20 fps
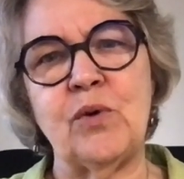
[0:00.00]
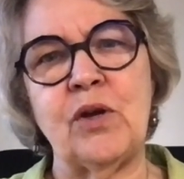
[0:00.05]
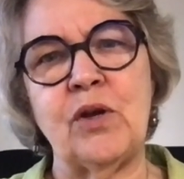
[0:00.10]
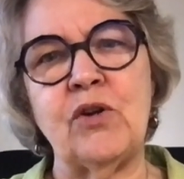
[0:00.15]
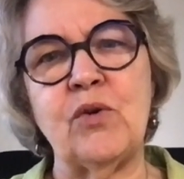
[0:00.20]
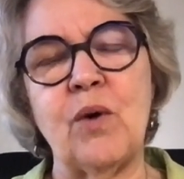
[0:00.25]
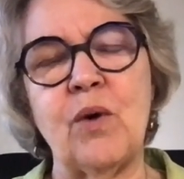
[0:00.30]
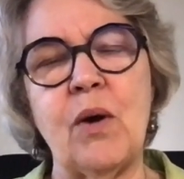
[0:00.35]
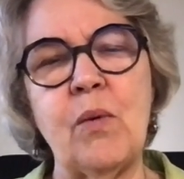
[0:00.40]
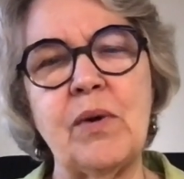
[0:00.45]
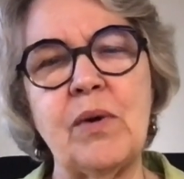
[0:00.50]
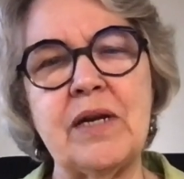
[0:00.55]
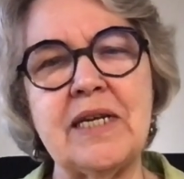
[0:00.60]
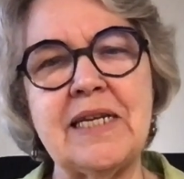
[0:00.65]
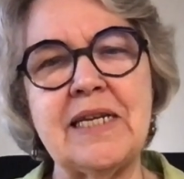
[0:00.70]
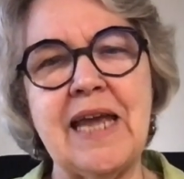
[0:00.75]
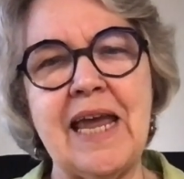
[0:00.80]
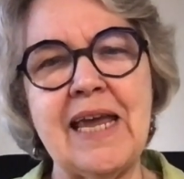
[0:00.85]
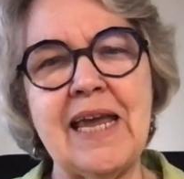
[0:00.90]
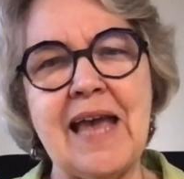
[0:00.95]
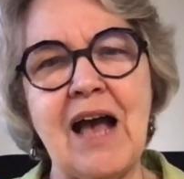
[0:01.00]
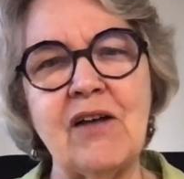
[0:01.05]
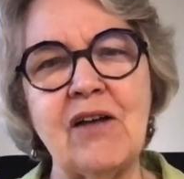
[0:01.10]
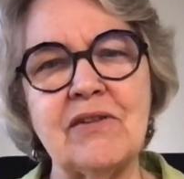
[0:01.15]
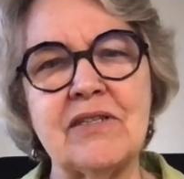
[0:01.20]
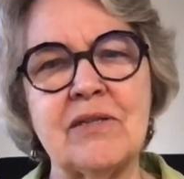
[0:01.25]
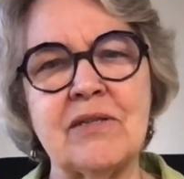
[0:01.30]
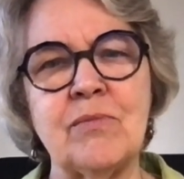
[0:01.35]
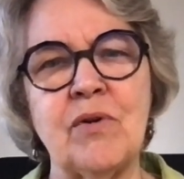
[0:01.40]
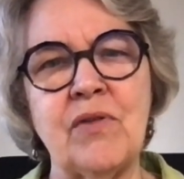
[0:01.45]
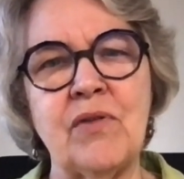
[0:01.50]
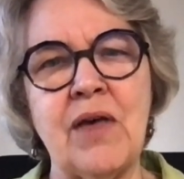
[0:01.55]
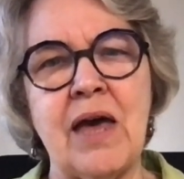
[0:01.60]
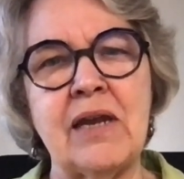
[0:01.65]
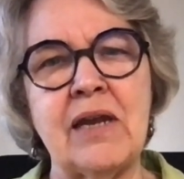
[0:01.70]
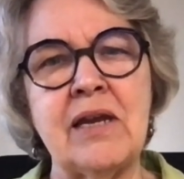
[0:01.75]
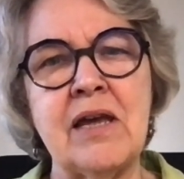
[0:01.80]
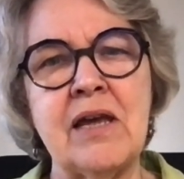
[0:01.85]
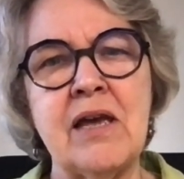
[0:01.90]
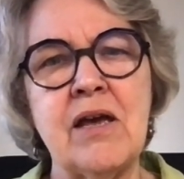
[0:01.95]
Do I want to take out some of that
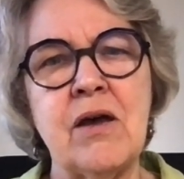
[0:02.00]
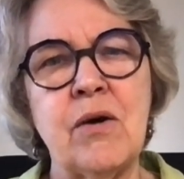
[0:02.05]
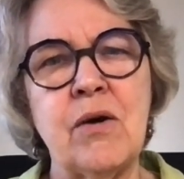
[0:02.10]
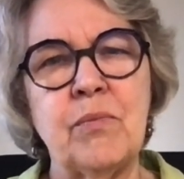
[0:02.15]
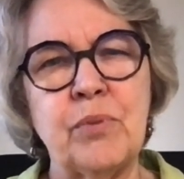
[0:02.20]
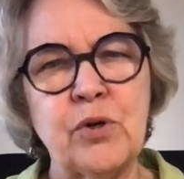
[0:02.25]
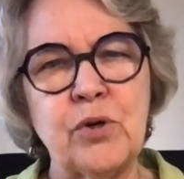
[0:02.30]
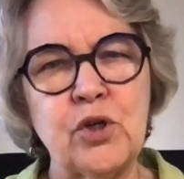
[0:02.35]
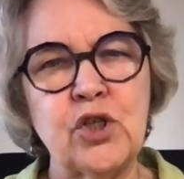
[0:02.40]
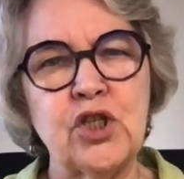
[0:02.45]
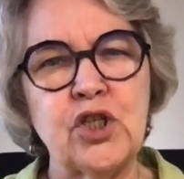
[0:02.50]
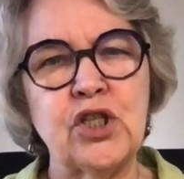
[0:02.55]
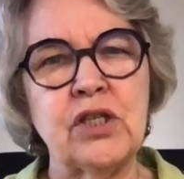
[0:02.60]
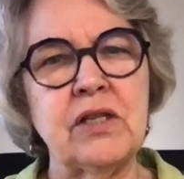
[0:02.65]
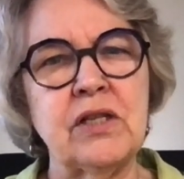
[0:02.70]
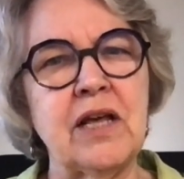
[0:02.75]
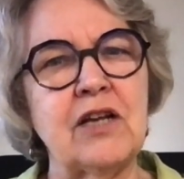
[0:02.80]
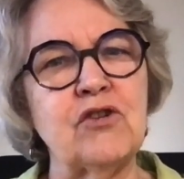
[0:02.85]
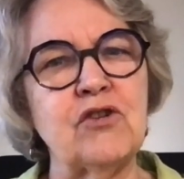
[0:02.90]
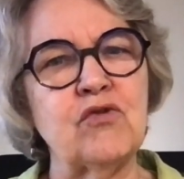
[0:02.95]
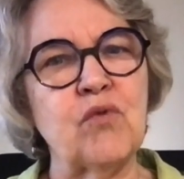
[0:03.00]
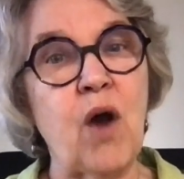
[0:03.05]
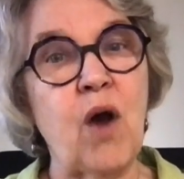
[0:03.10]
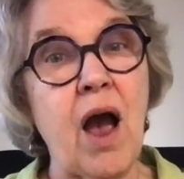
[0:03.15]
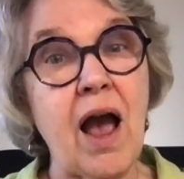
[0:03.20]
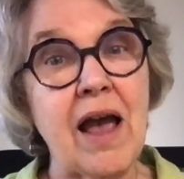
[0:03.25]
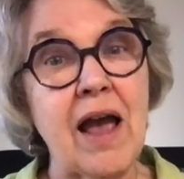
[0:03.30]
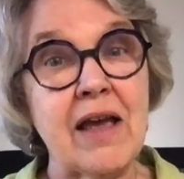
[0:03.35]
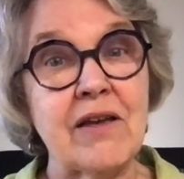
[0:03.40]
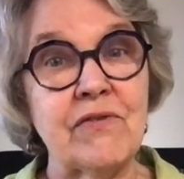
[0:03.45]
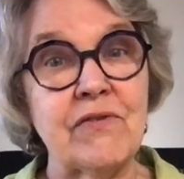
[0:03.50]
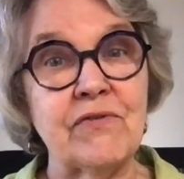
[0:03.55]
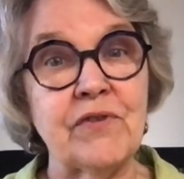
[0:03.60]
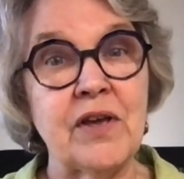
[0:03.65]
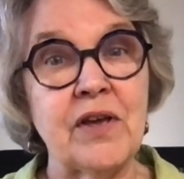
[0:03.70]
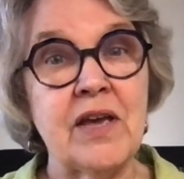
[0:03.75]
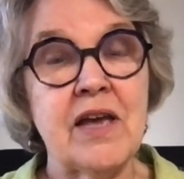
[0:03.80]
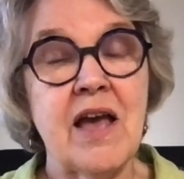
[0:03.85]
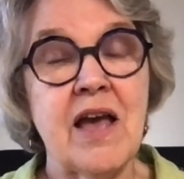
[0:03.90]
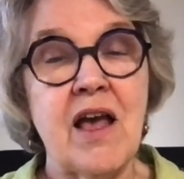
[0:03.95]
push and that drive
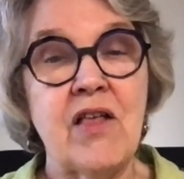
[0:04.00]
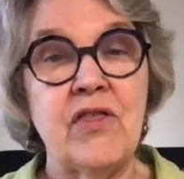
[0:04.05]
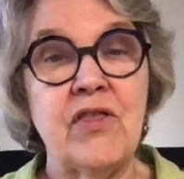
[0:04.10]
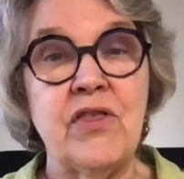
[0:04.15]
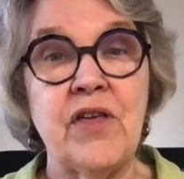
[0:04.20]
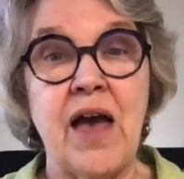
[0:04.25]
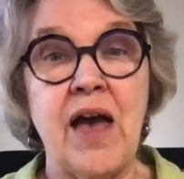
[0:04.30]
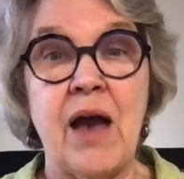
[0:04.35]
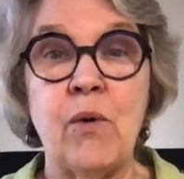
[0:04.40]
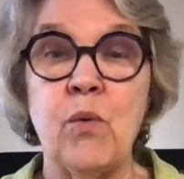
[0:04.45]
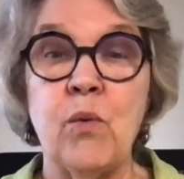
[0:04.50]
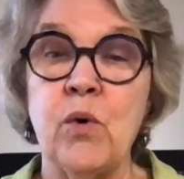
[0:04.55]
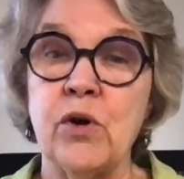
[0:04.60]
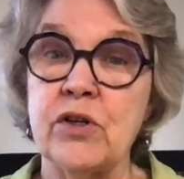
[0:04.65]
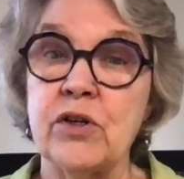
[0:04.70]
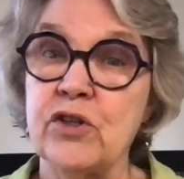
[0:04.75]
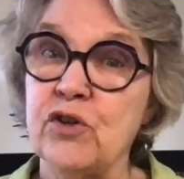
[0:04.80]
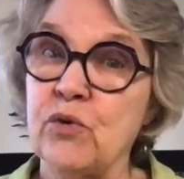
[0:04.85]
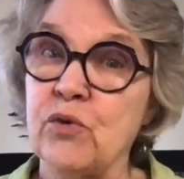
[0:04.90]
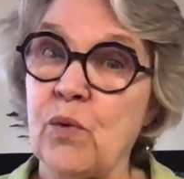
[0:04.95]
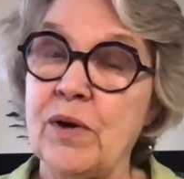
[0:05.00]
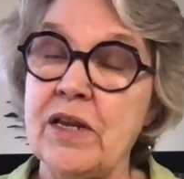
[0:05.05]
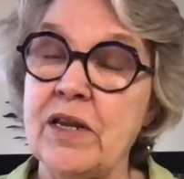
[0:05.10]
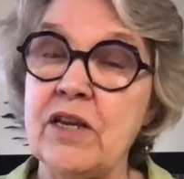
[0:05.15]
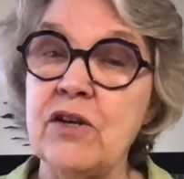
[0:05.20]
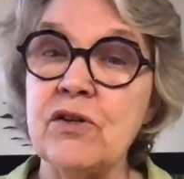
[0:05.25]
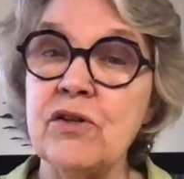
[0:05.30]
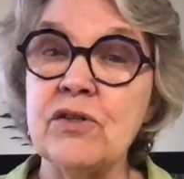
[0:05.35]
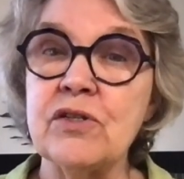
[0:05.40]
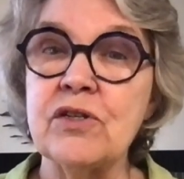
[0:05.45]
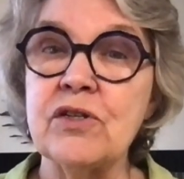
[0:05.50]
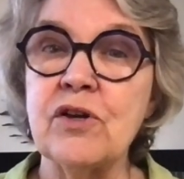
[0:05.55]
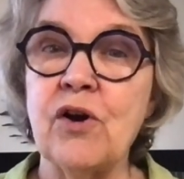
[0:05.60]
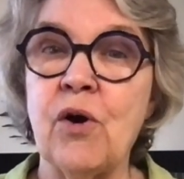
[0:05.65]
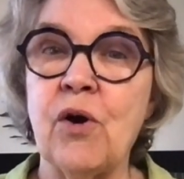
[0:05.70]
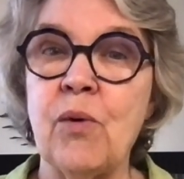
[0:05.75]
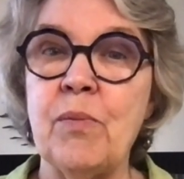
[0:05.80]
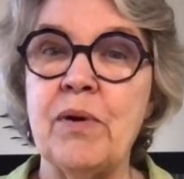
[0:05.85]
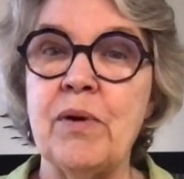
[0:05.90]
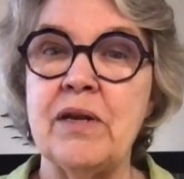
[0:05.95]
that worked 20 years ago,
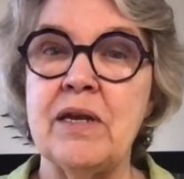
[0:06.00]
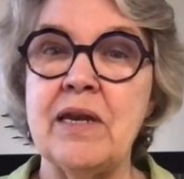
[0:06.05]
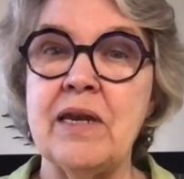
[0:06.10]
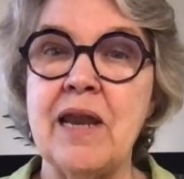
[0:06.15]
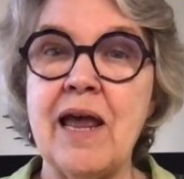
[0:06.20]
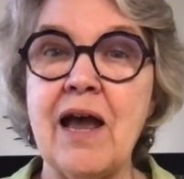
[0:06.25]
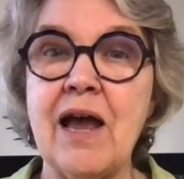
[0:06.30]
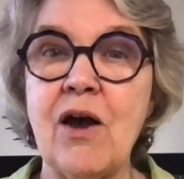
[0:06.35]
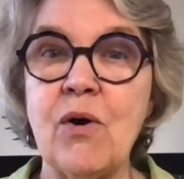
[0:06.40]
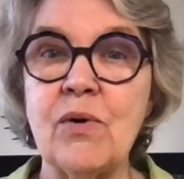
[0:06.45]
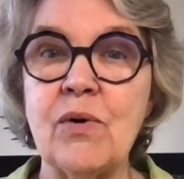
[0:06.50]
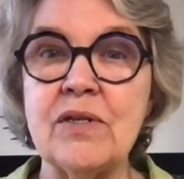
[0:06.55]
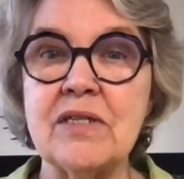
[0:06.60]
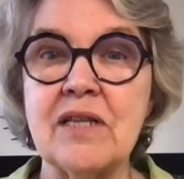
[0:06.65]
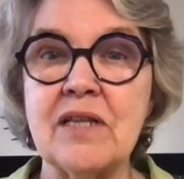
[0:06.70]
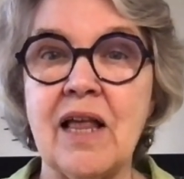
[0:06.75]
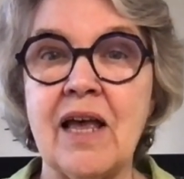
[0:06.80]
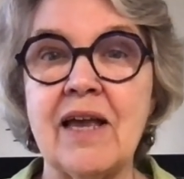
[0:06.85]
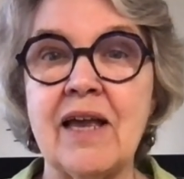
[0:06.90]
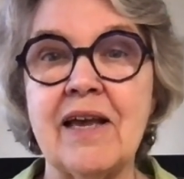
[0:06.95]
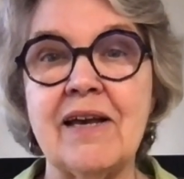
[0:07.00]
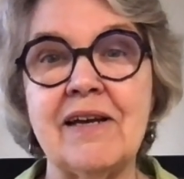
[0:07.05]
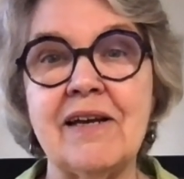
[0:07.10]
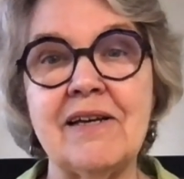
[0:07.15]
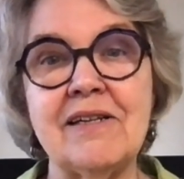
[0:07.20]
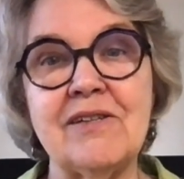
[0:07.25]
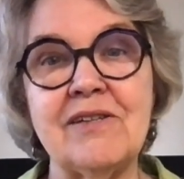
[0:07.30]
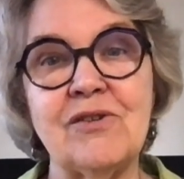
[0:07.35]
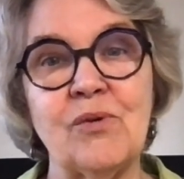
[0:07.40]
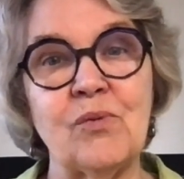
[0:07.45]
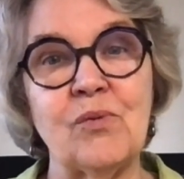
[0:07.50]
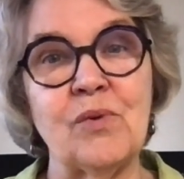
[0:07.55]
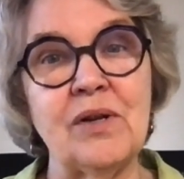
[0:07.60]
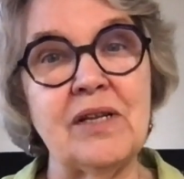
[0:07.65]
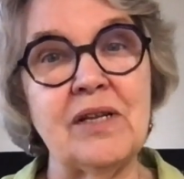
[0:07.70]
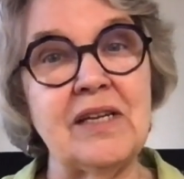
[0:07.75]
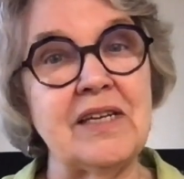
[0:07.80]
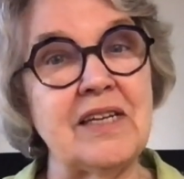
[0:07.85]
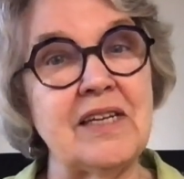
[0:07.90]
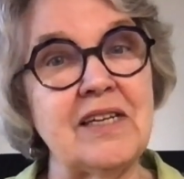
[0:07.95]
but now it's like, I don't really
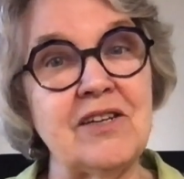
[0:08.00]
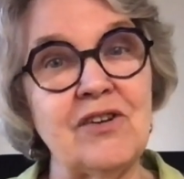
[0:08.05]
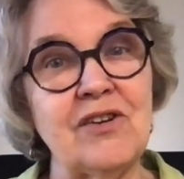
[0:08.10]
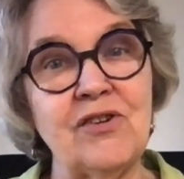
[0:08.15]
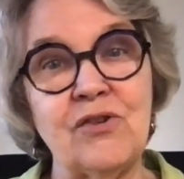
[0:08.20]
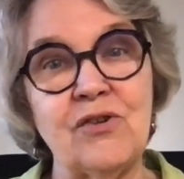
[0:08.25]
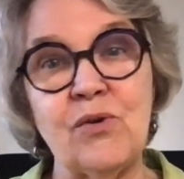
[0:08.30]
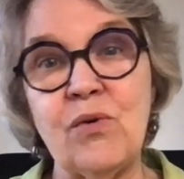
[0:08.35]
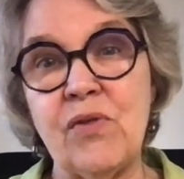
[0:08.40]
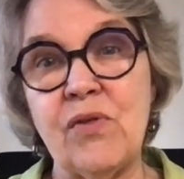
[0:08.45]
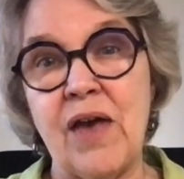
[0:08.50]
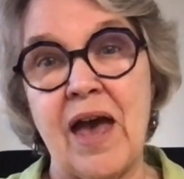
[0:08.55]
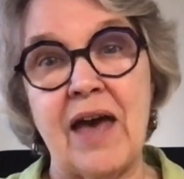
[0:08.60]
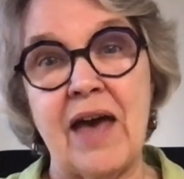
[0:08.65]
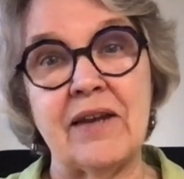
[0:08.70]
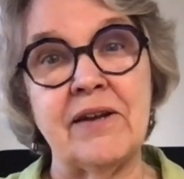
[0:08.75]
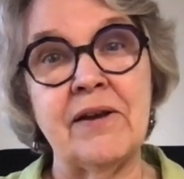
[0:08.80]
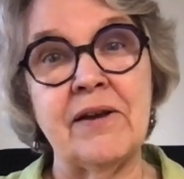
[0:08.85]
need to do that.